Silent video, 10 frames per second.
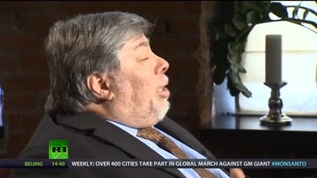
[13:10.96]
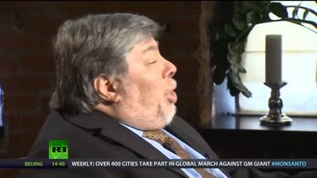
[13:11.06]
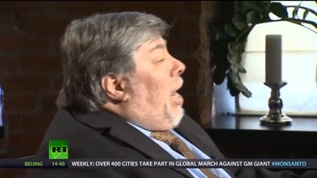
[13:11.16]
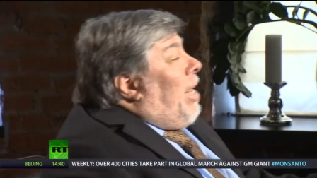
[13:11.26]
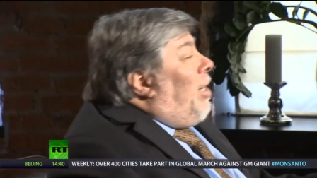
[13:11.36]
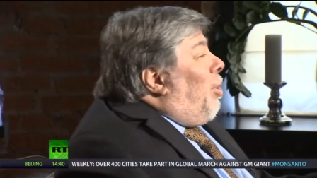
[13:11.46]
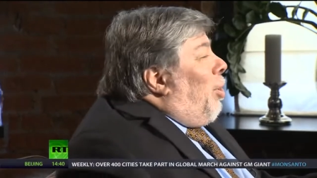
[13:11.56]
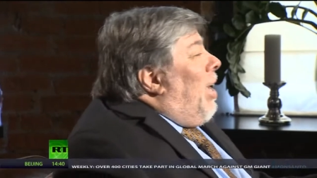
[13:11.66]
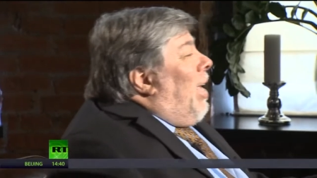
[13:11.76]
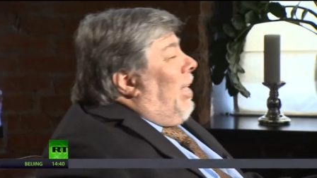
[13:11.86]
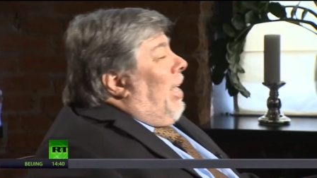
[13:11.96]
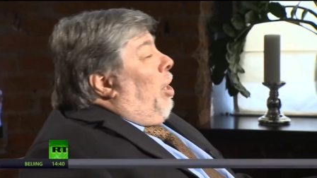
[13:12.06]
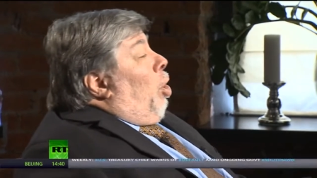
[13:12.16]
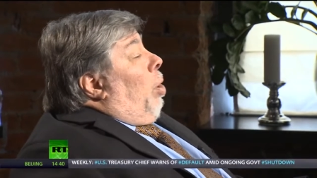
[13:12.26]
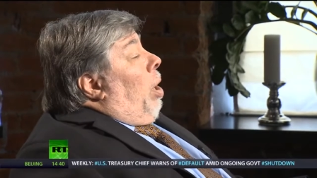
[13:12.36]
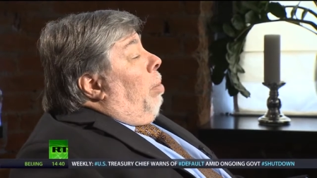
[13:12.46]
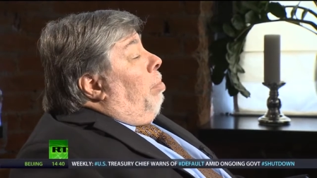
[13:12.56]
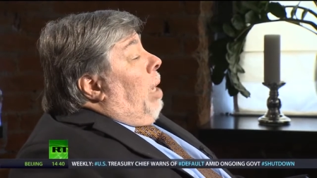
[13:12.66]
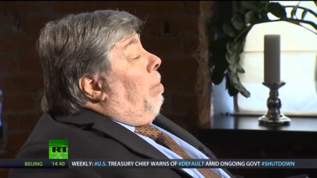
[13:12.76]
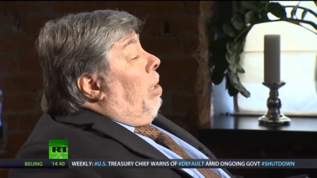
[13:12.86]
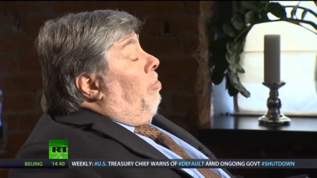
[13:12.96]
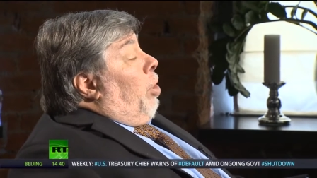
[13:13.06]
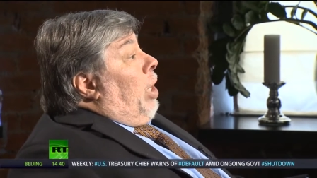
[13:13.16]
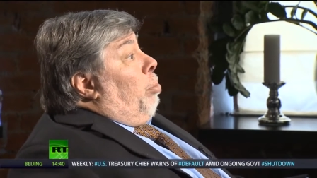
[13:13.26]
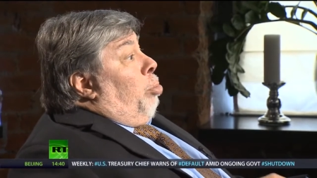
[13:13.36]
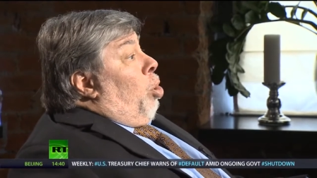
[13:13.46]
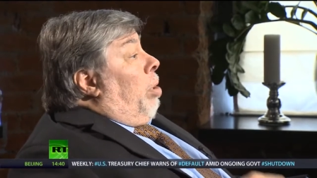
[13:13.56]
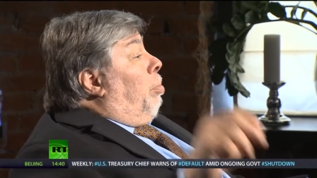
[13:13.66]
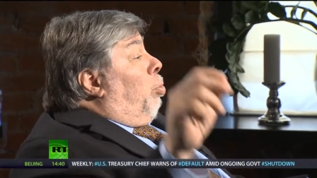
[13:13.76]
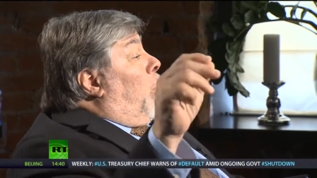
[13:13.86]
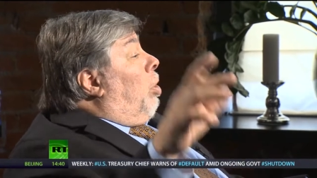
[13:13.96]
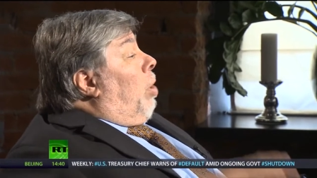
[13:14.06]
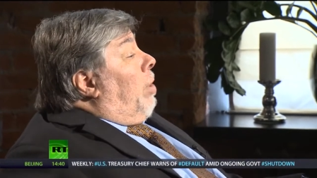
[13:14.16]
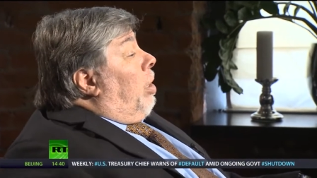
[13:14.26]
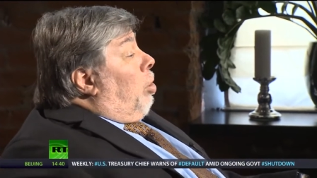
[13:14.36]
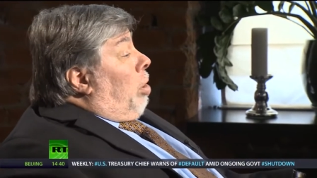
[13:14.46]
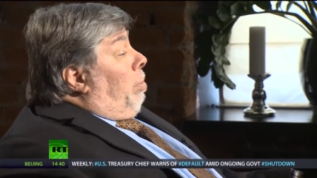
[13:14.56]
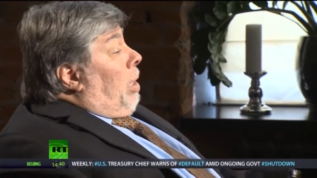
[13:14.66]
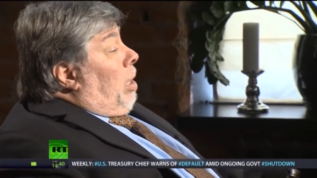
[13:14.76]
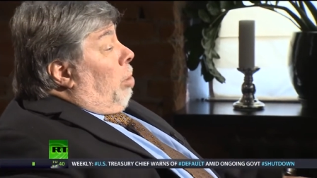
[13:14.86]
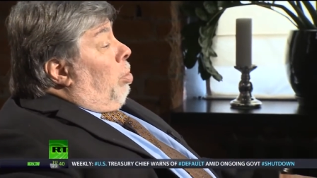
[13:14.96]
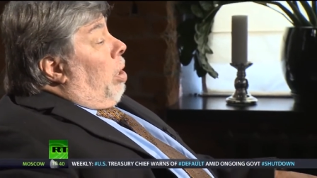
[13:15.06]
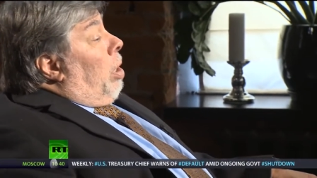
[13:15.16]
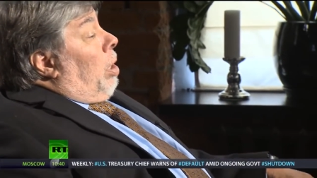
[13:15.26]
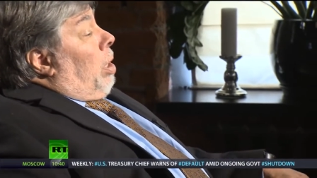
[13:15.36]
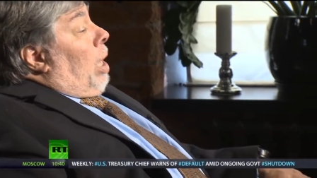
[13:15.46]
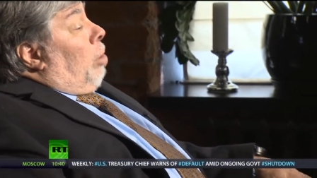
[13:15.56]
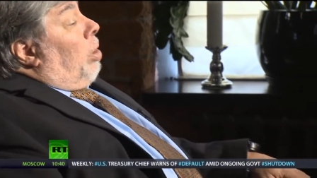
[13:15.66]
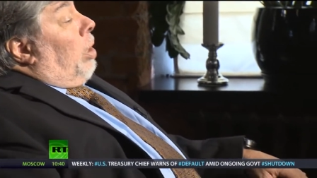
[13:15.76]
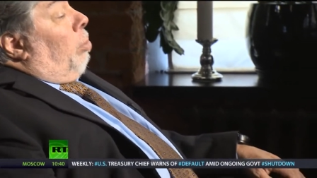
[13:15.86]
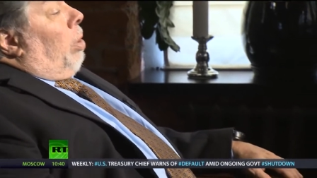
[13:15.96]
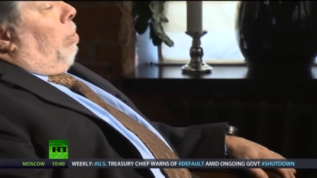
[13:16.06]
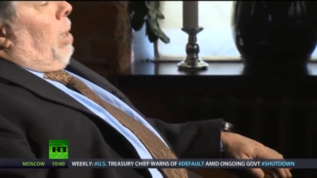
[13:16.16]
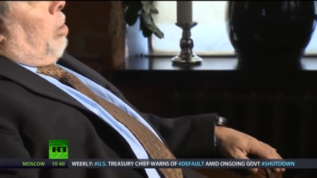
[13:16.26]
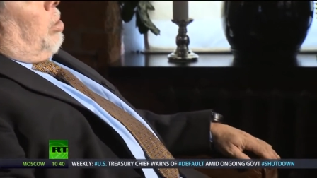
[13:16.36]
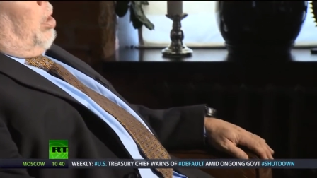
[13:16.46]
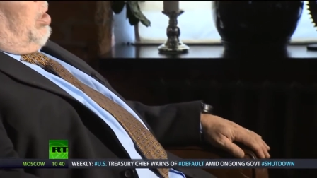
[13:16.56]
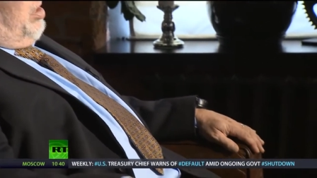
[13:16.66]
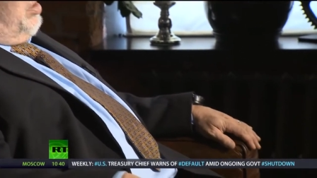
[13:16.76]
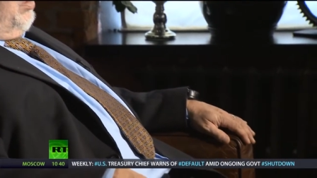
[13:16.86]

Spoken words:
janitor, you know, maybe a very important worker. I think could have been anywhere. I don't think it really matters that he is